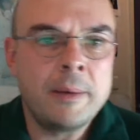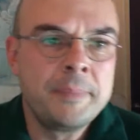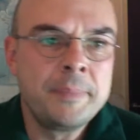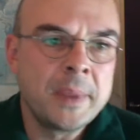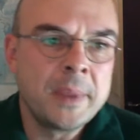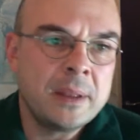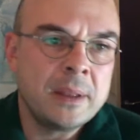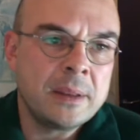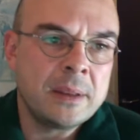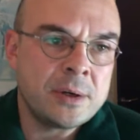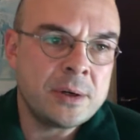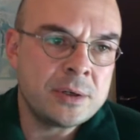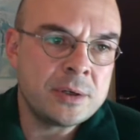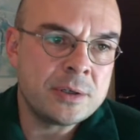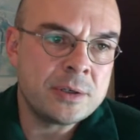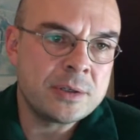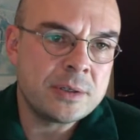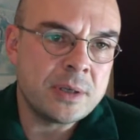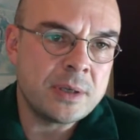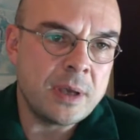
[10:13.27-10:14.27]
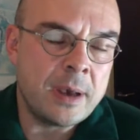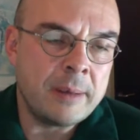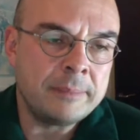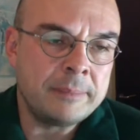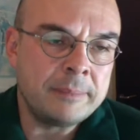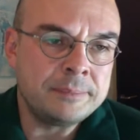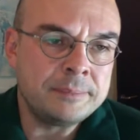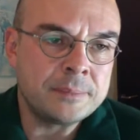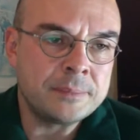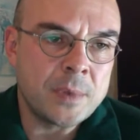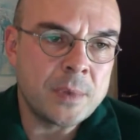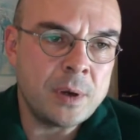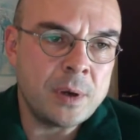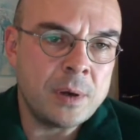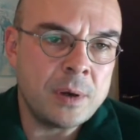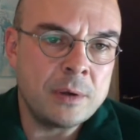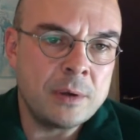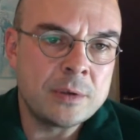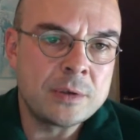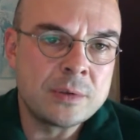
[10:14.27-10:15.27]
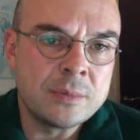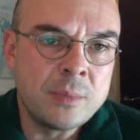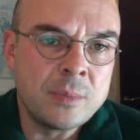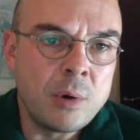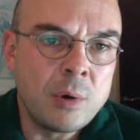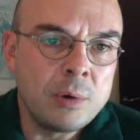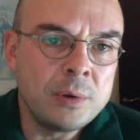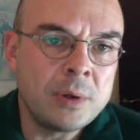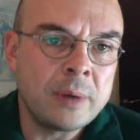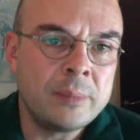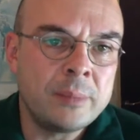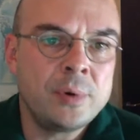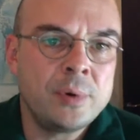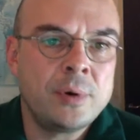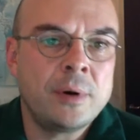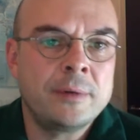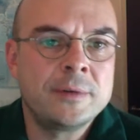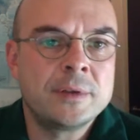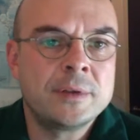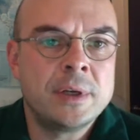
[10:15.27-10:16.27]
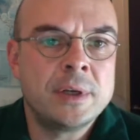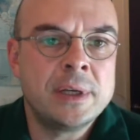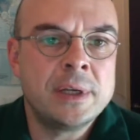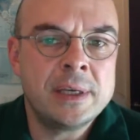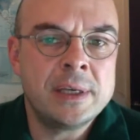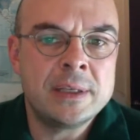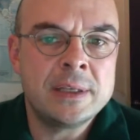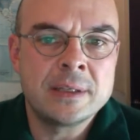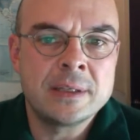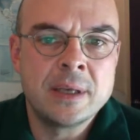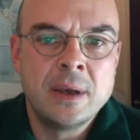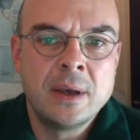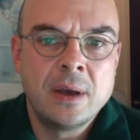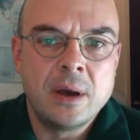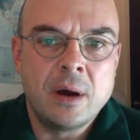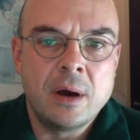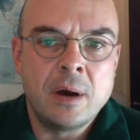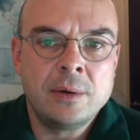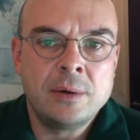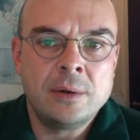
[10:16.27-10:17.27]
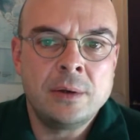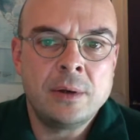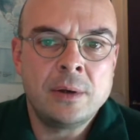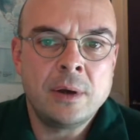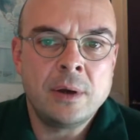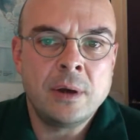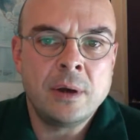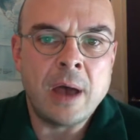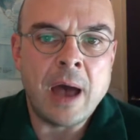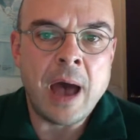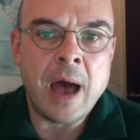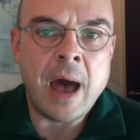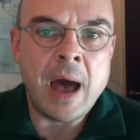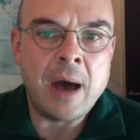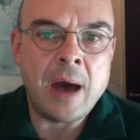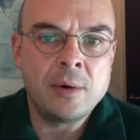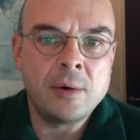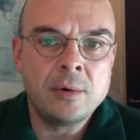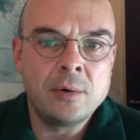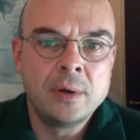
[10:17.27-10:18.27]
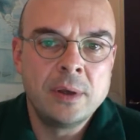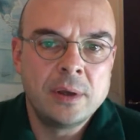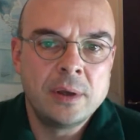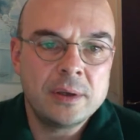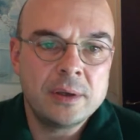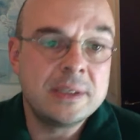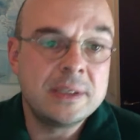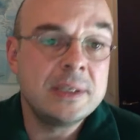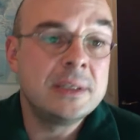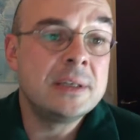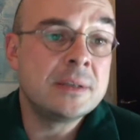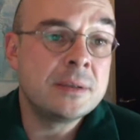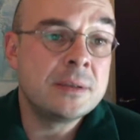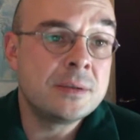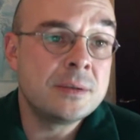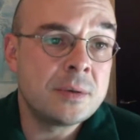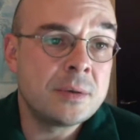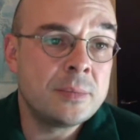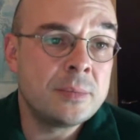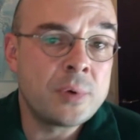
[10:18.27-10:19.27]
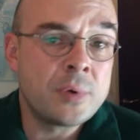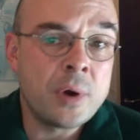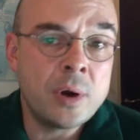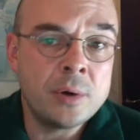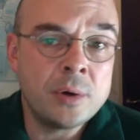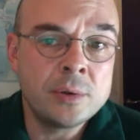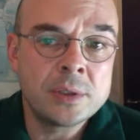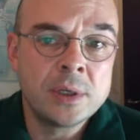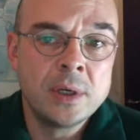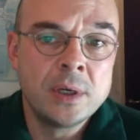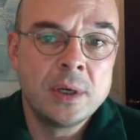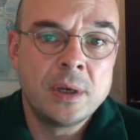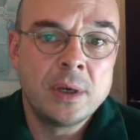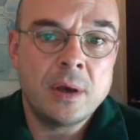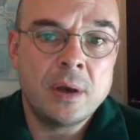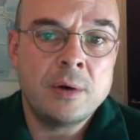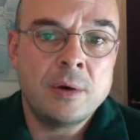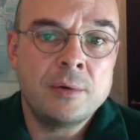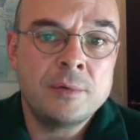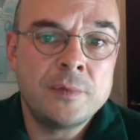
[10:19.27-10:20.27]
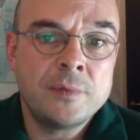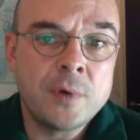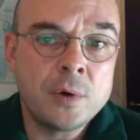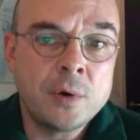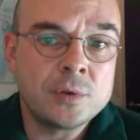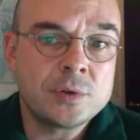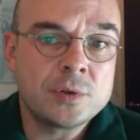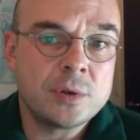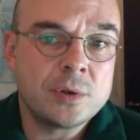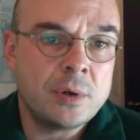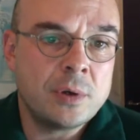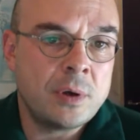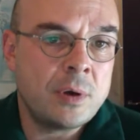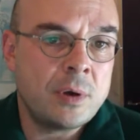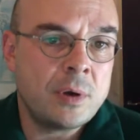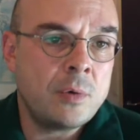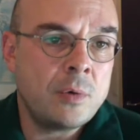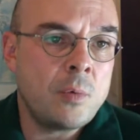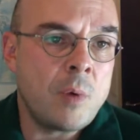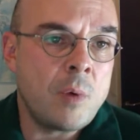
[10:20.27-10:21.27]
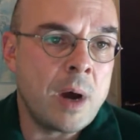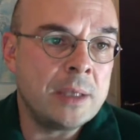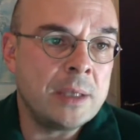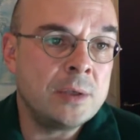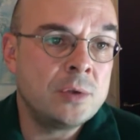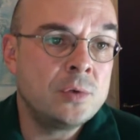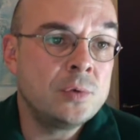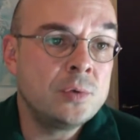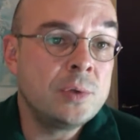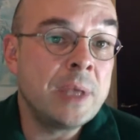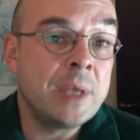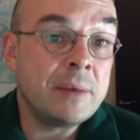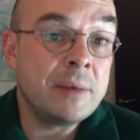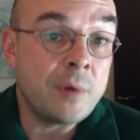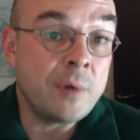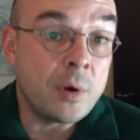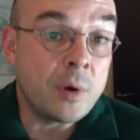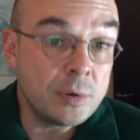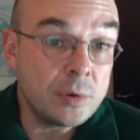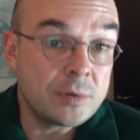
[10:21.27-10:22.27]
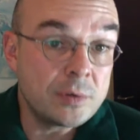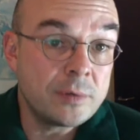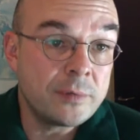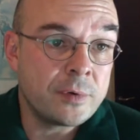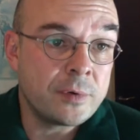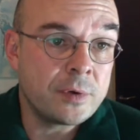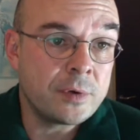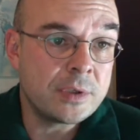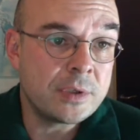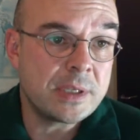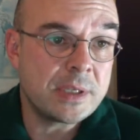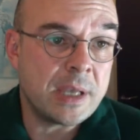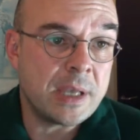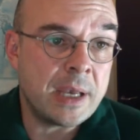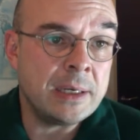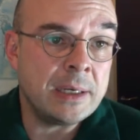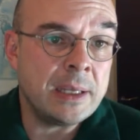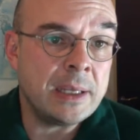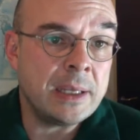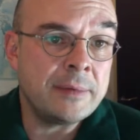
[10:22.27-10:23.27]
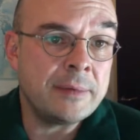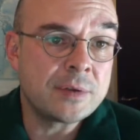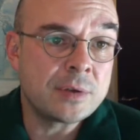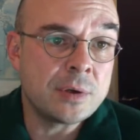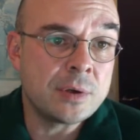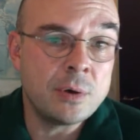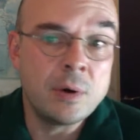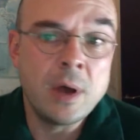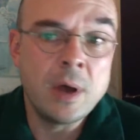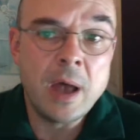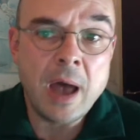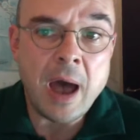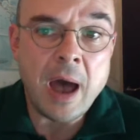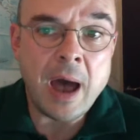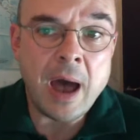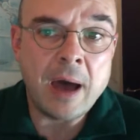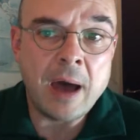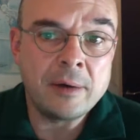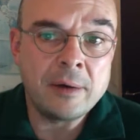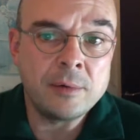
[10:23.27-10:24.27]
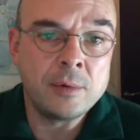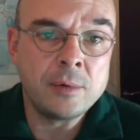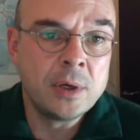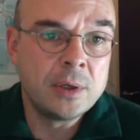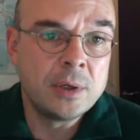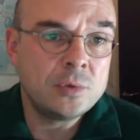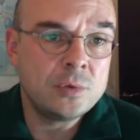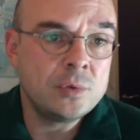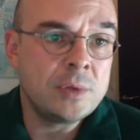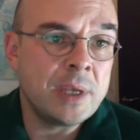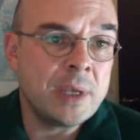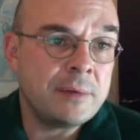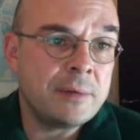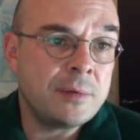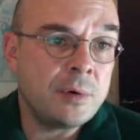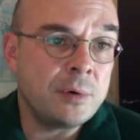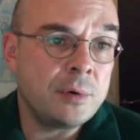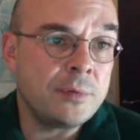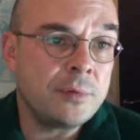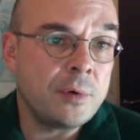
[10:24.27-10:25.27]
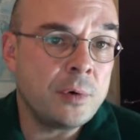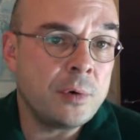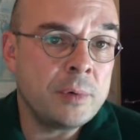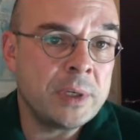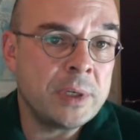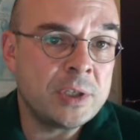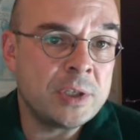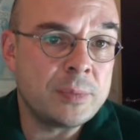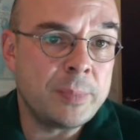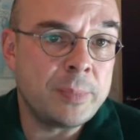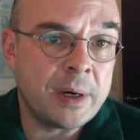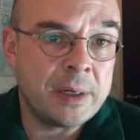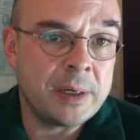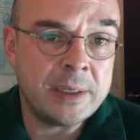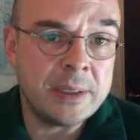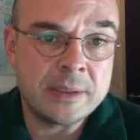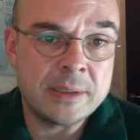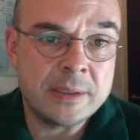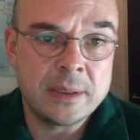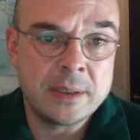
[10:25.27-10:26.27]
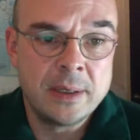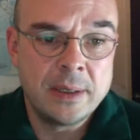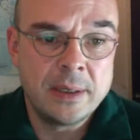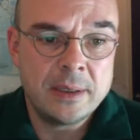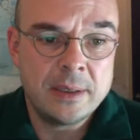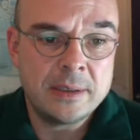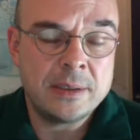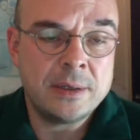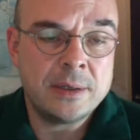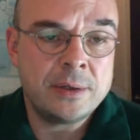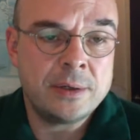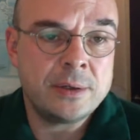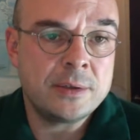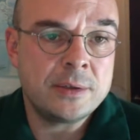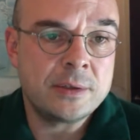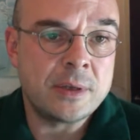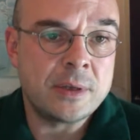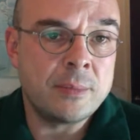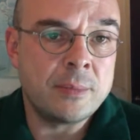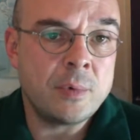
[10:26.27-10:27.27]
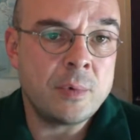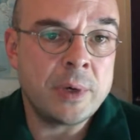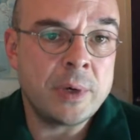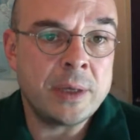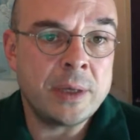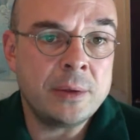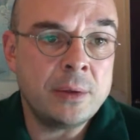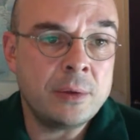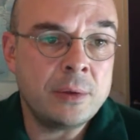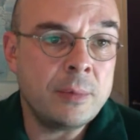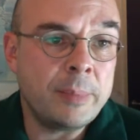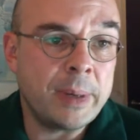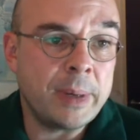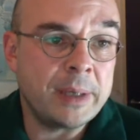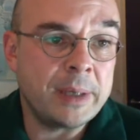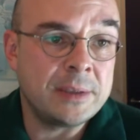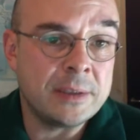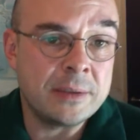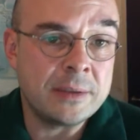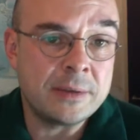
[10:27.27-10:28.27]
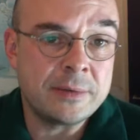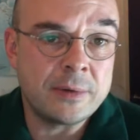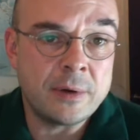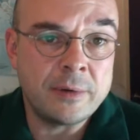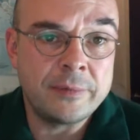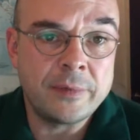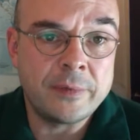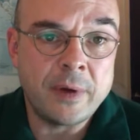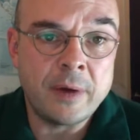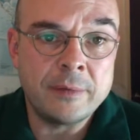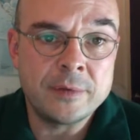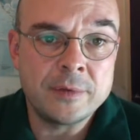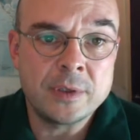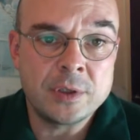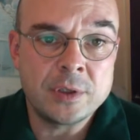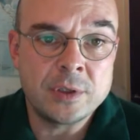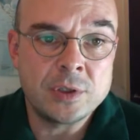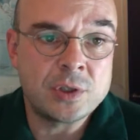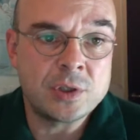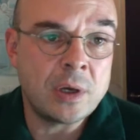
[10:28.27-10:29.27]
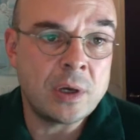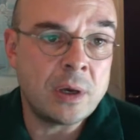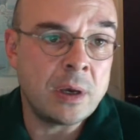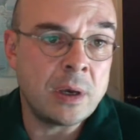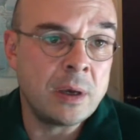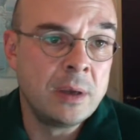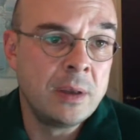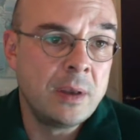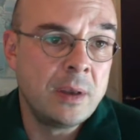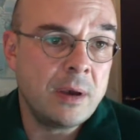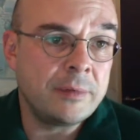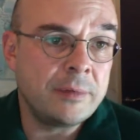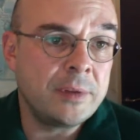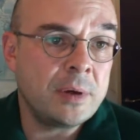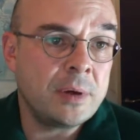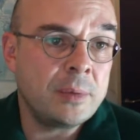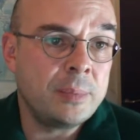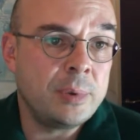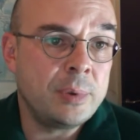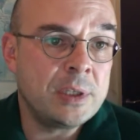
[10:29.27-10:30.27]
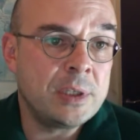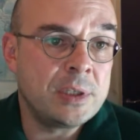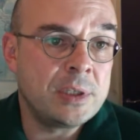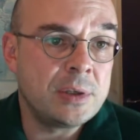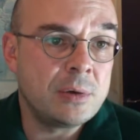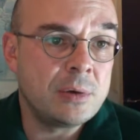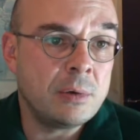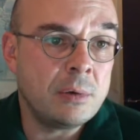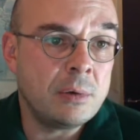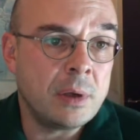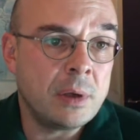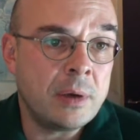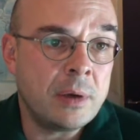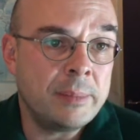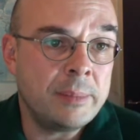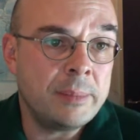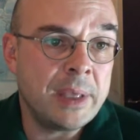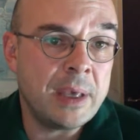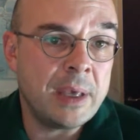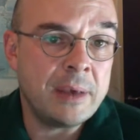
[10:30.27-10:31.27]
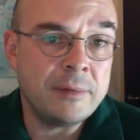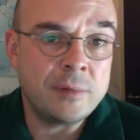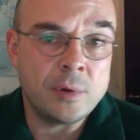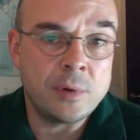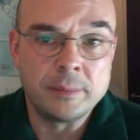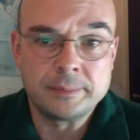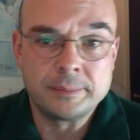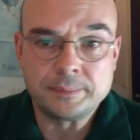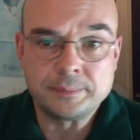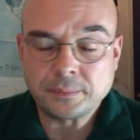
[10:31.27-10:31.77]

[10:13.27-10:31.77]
there's a small number of studies on how citizens abroad vote. Why do they vote first? And if so, how do they vote, for which parties? Is there some, what are the patterns of such, of their political behavior?